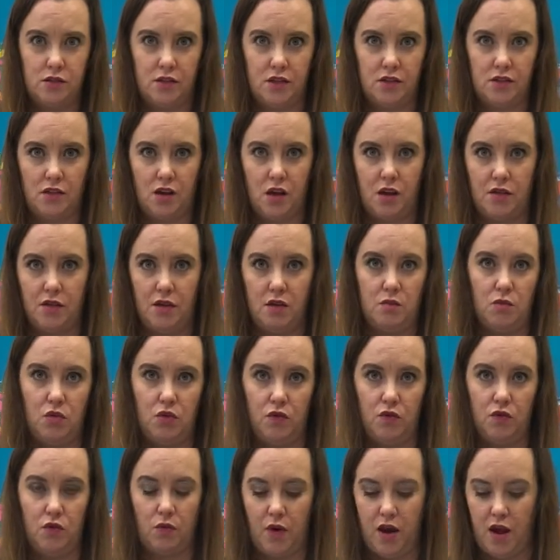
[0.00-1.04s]
That's how they
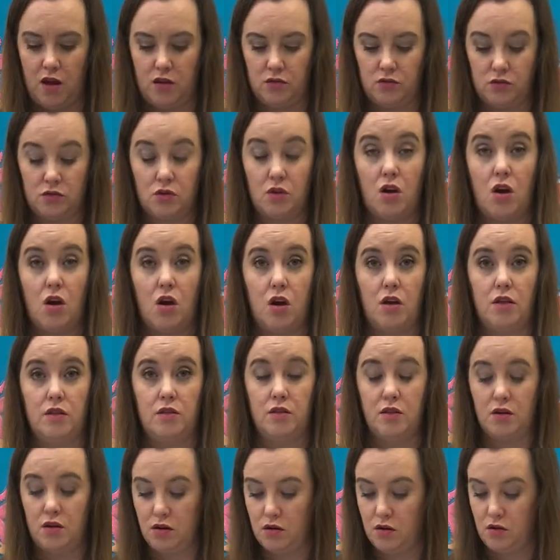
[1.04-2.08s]
move around on
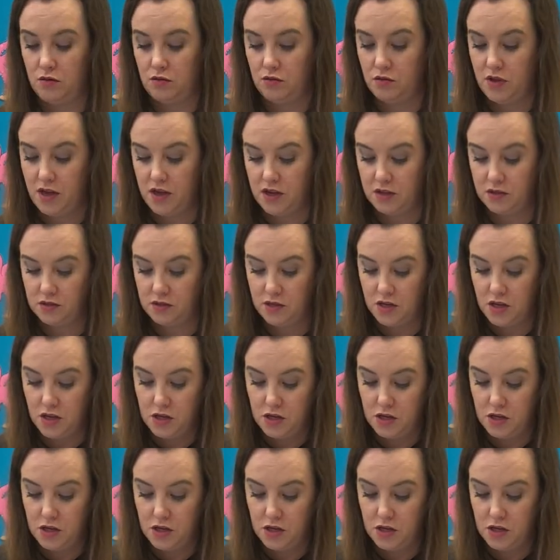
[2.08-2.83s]
their legs.